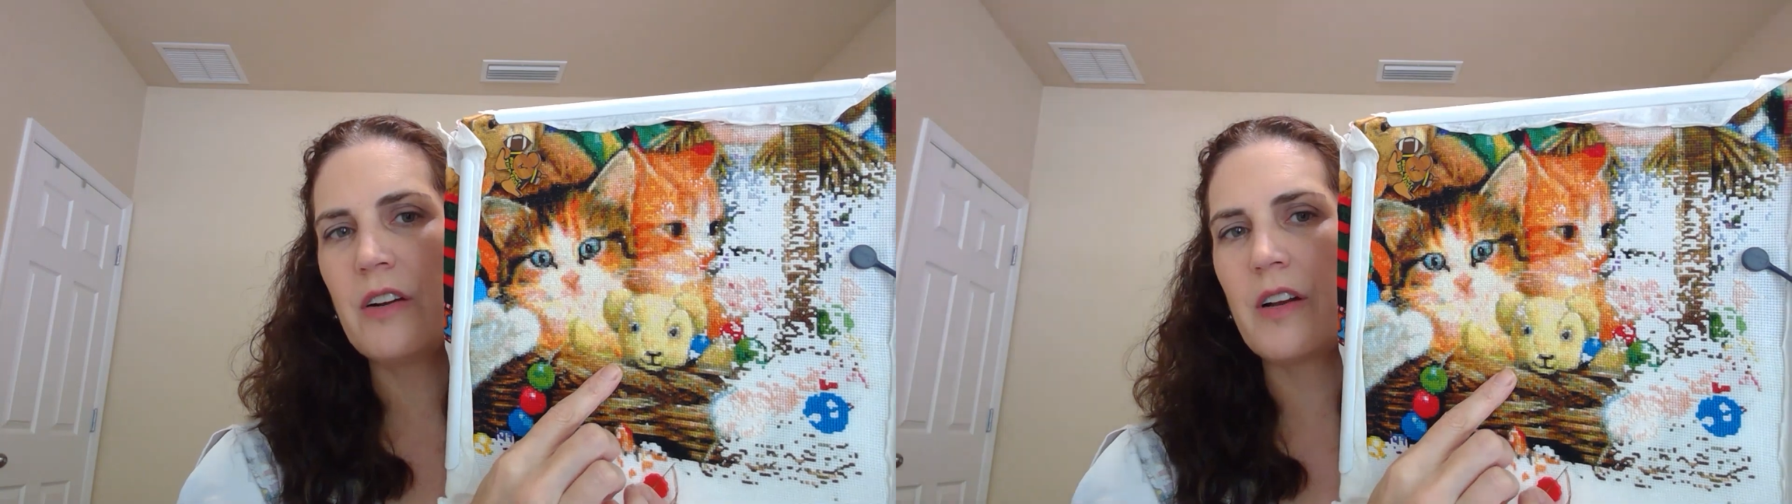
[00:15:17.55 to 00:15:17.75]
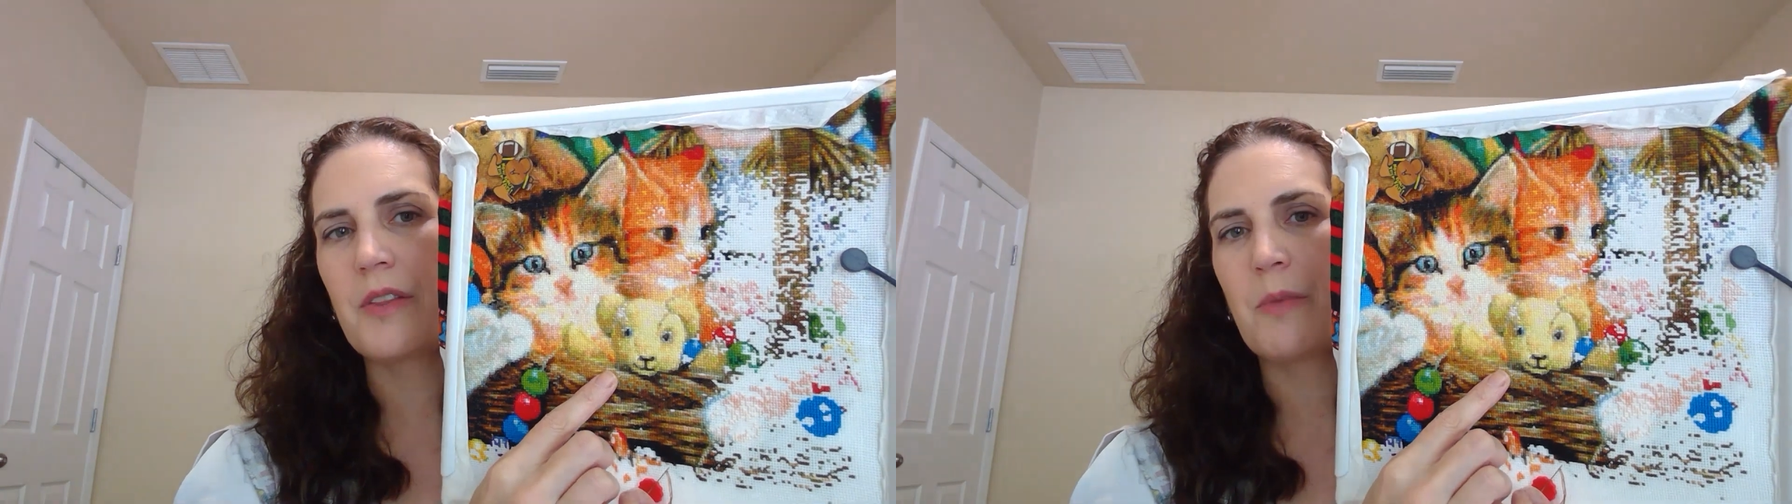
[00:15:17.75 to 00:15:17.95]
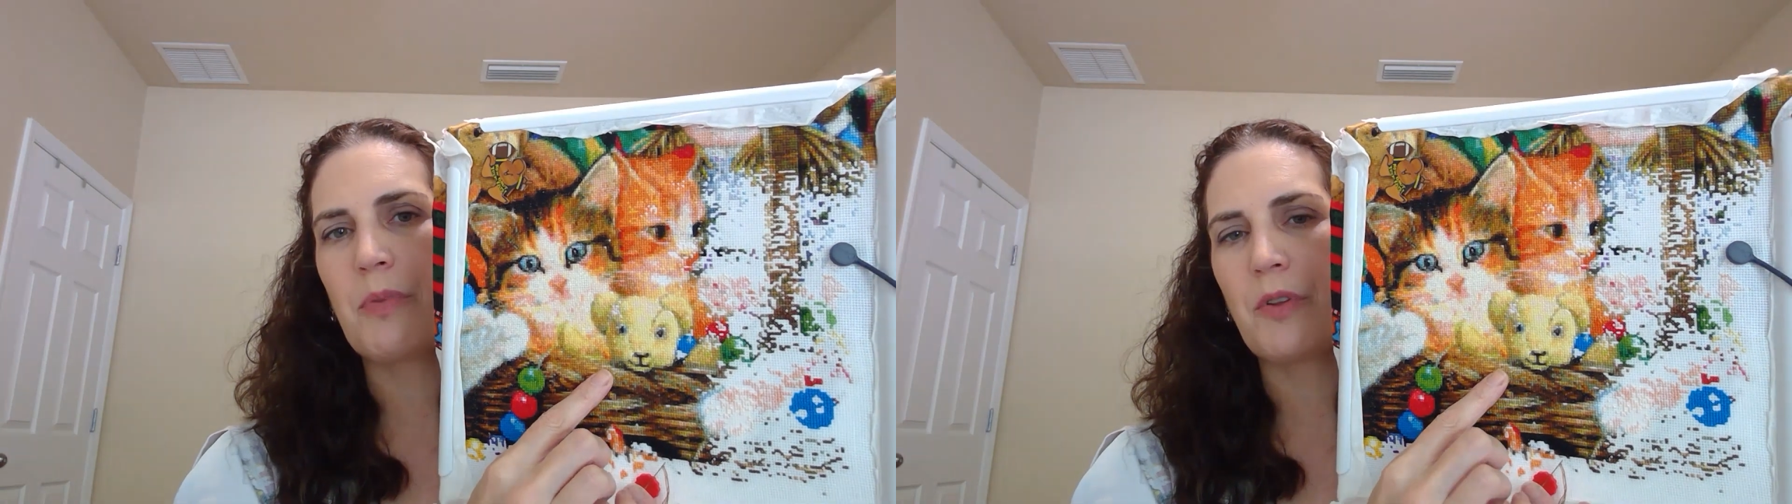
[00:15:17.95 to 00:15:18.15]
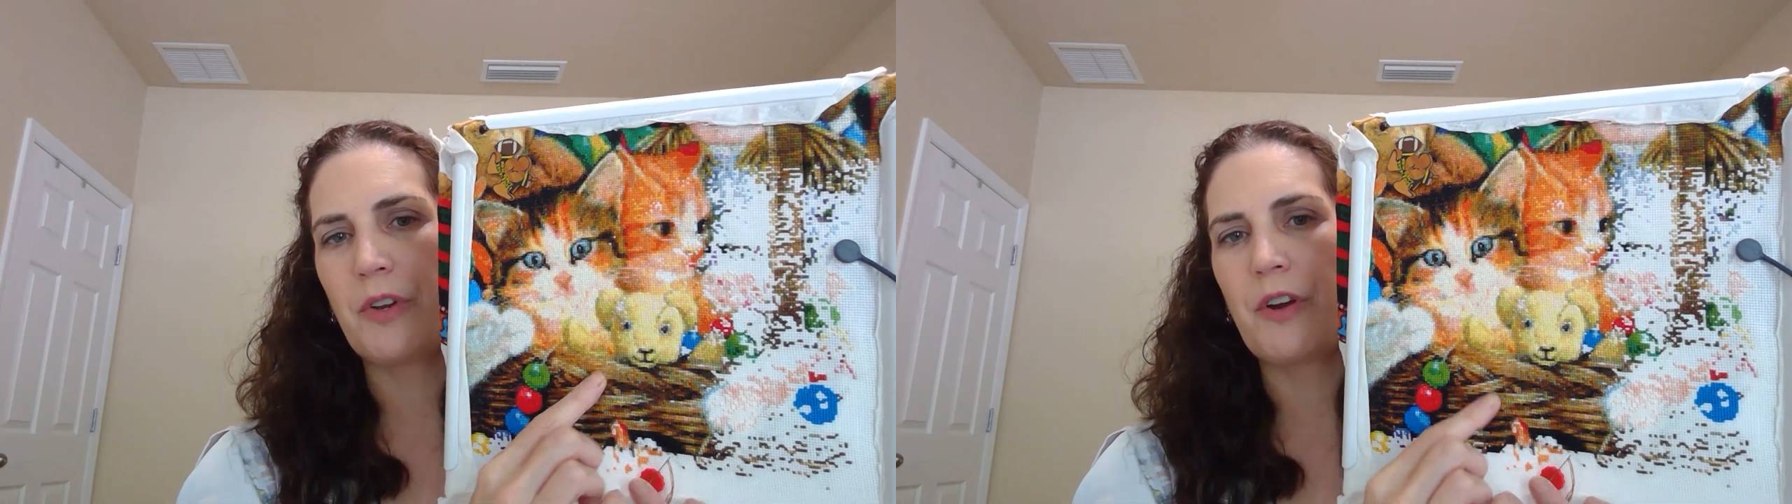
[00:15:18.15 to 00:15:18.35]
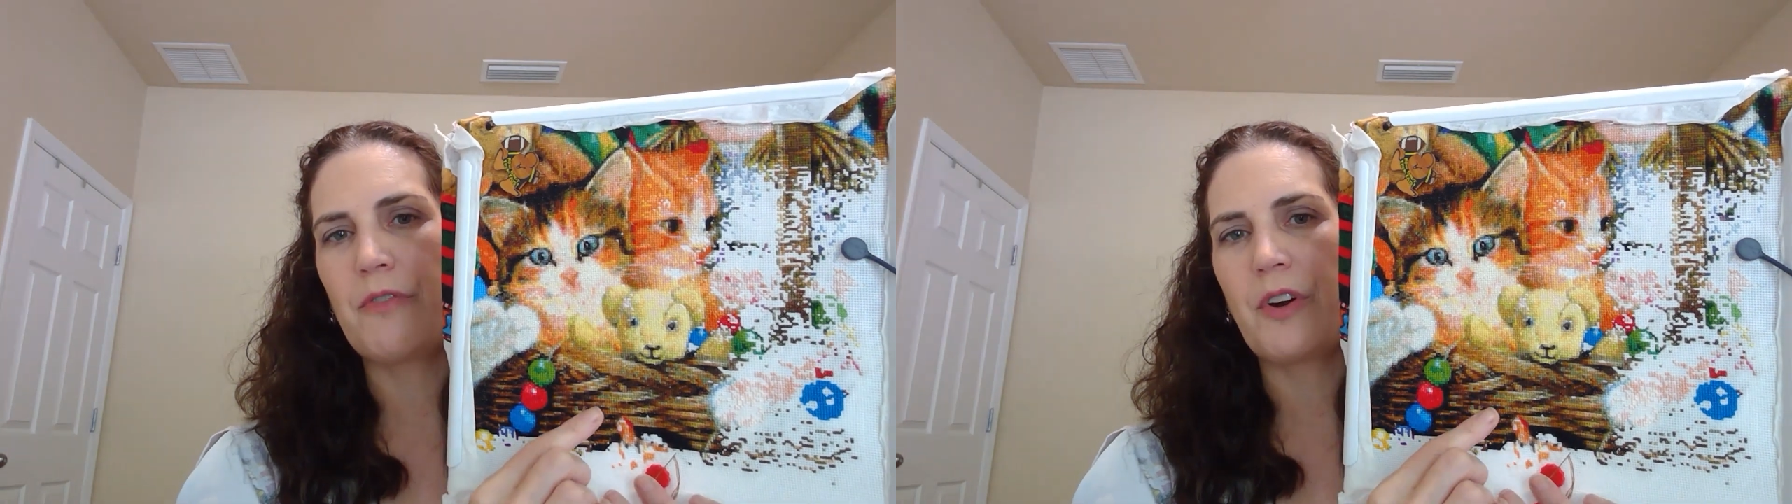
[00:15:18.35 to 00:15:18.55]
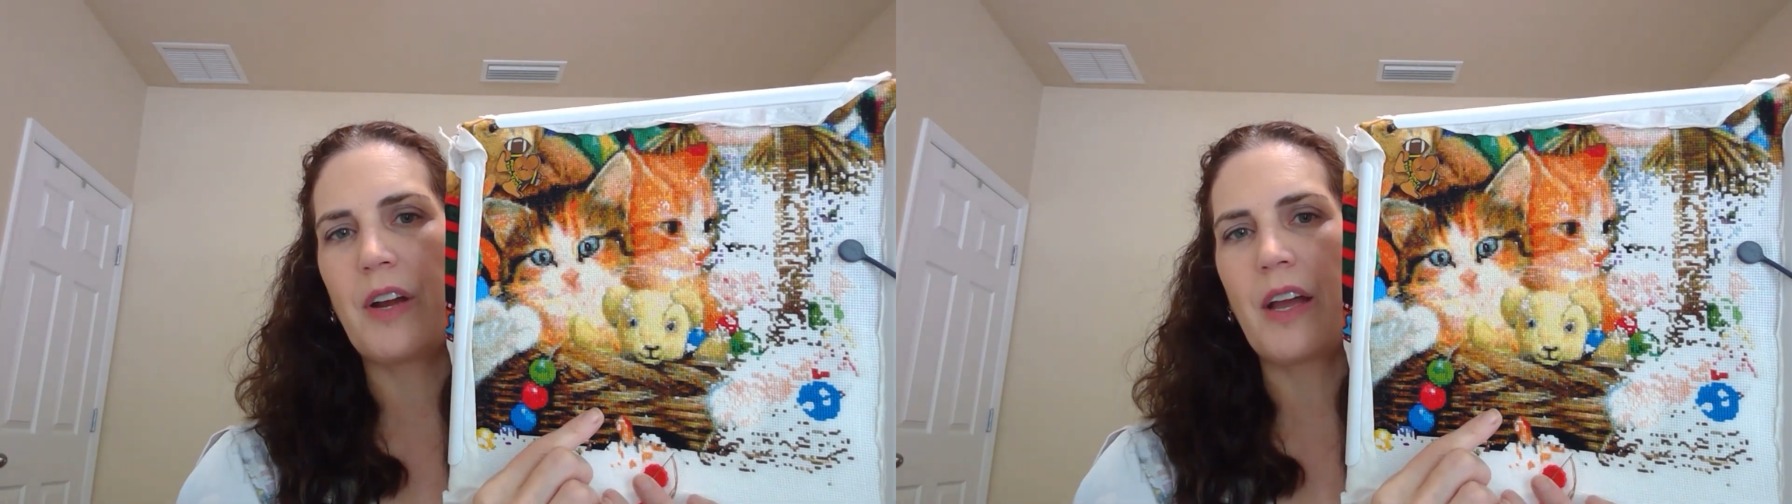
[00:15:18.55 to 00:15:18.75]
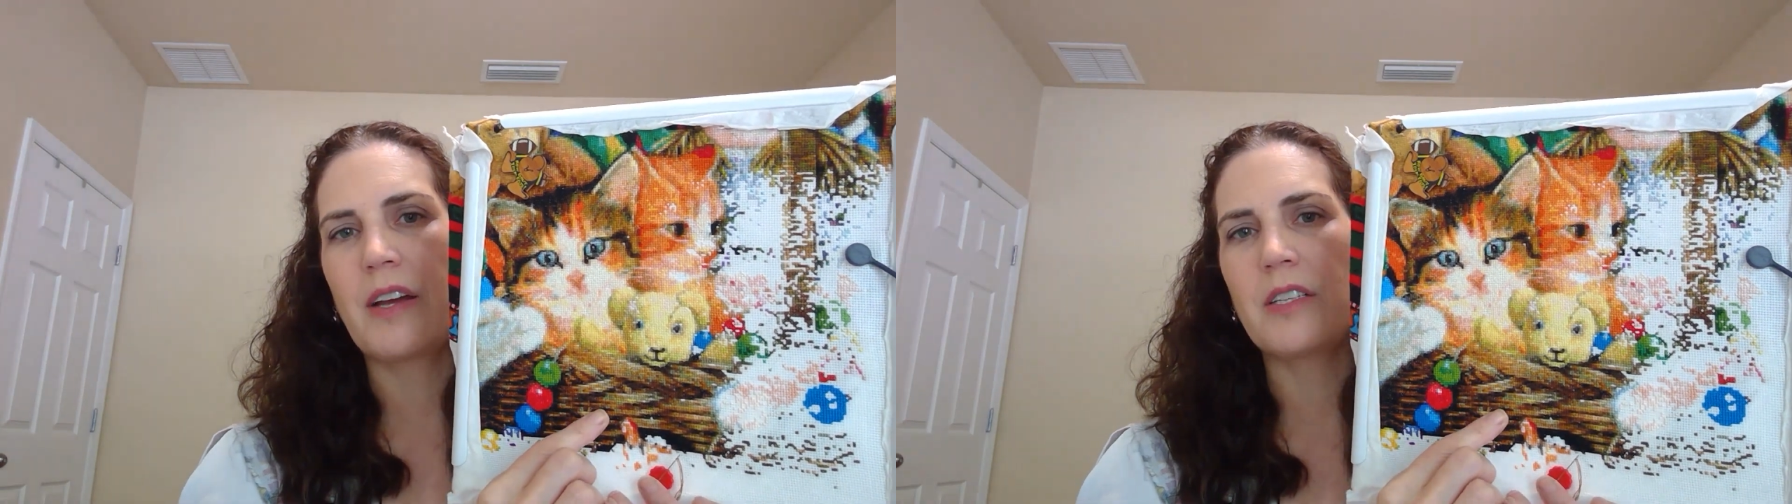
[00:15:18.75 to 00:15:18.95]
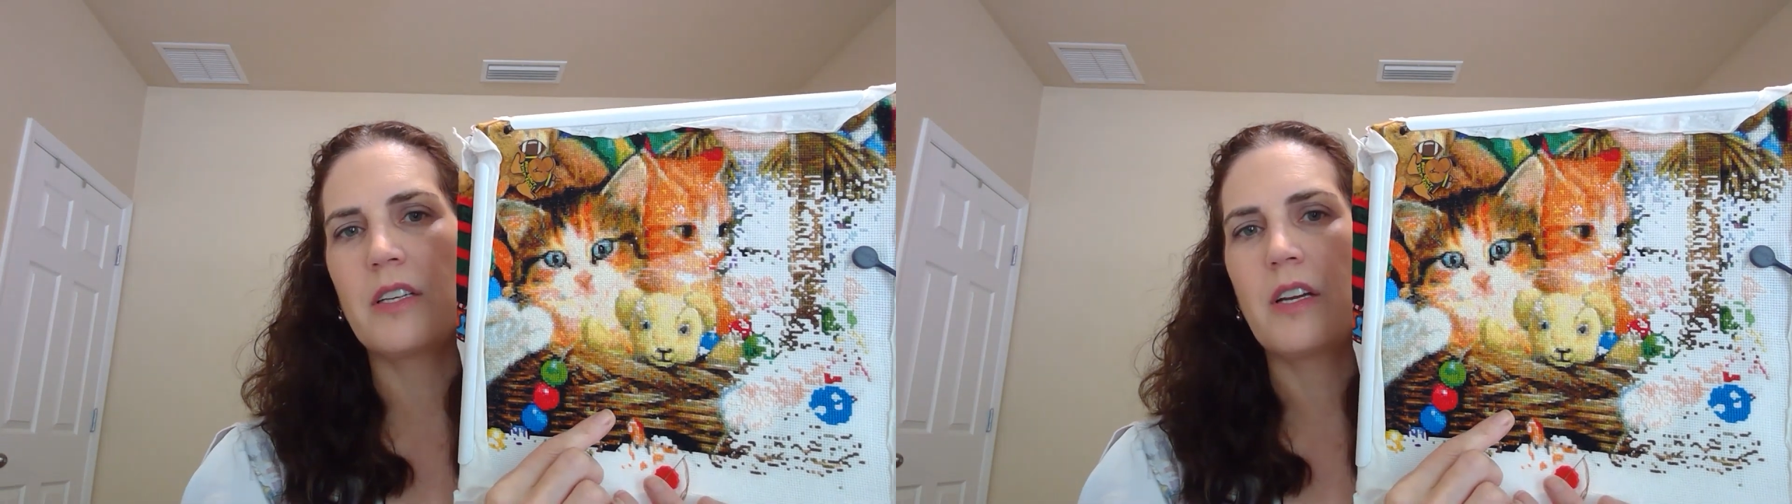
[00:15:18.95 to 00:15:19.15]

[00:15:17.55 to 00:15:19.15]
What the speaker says: and then pull it over. And